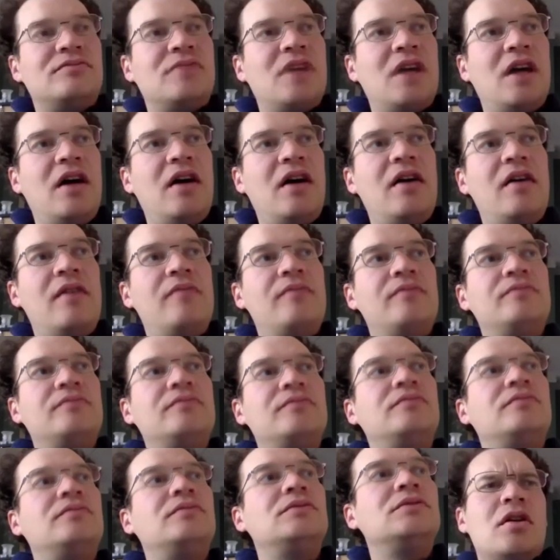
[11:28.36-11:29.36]

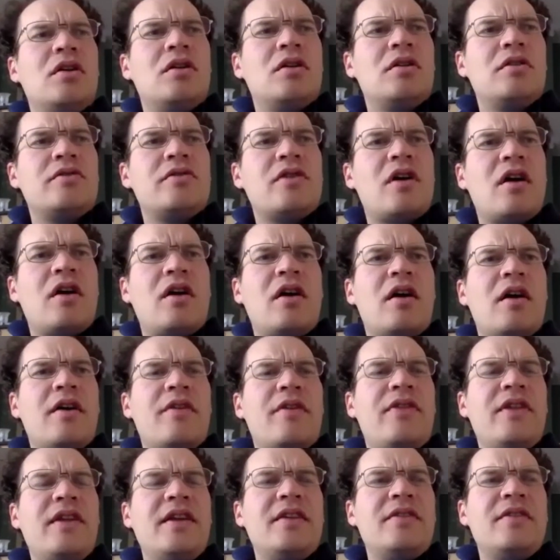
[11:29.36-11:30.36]
I
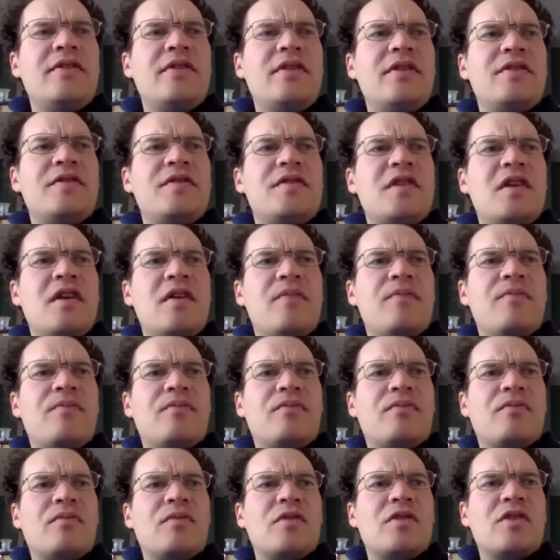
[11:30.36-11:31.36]
think
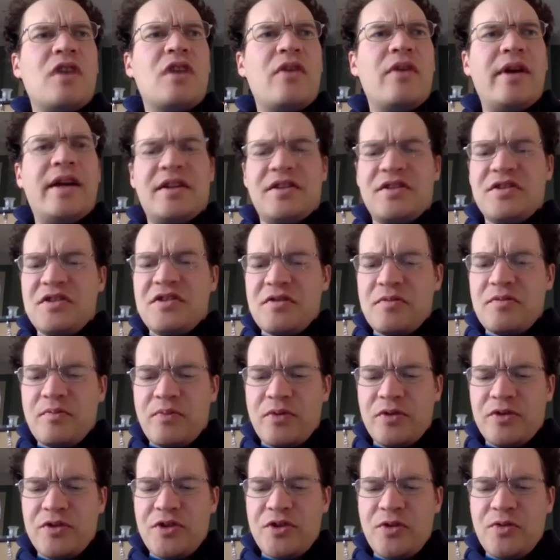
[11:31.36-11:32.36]
that directors
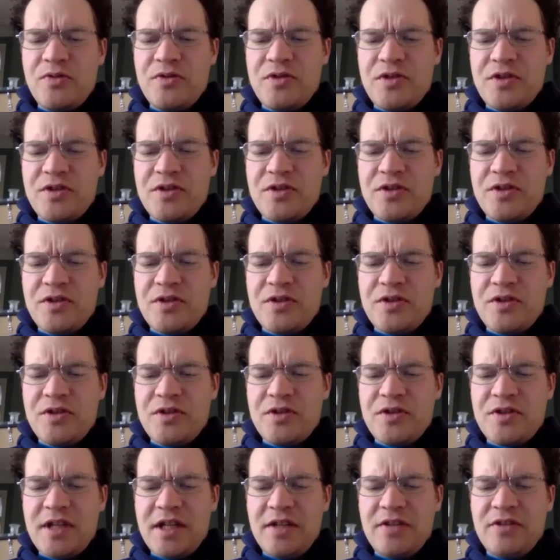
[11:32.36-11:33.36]
and producers
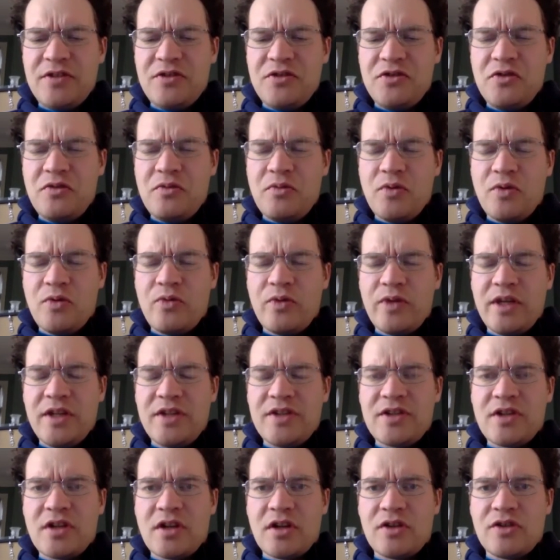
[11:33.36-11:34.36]
need to do more
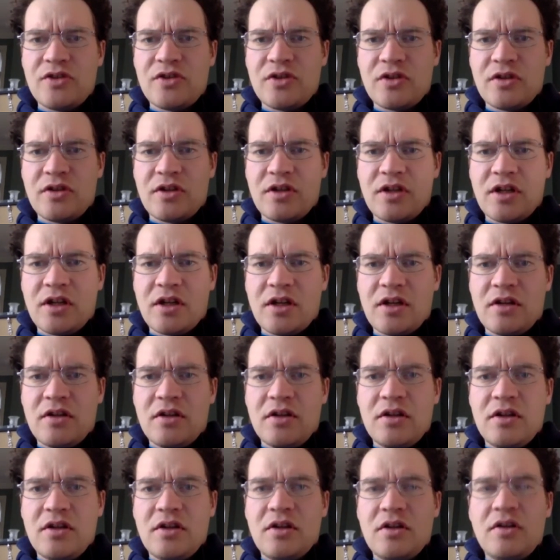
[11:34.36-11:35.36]
research
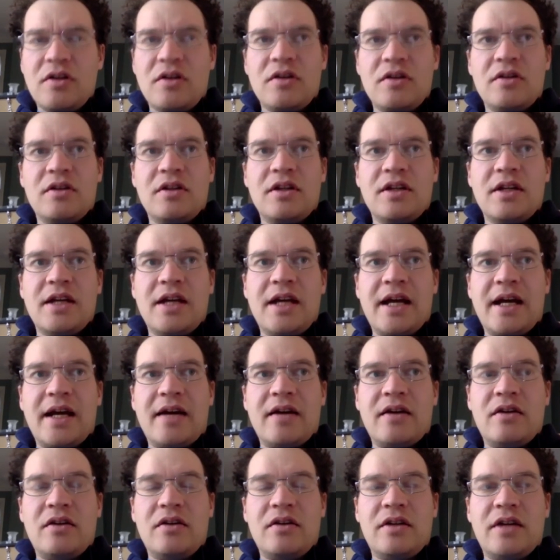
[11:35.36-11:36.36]
on
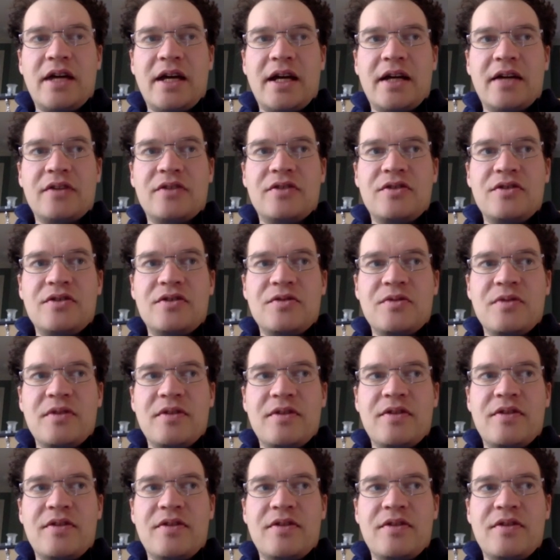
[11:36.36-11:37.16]
actors with